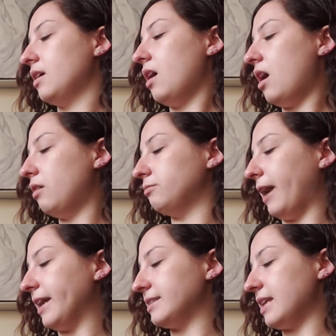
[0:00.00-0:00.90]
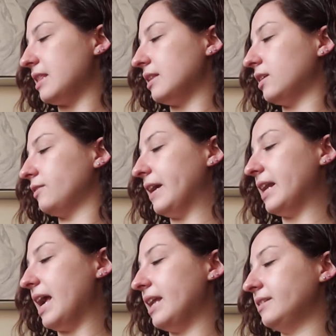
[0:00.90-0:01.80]
All right, said the little red
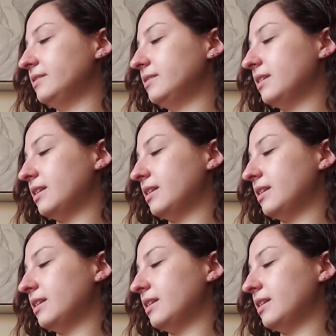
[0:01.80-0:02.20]
hen.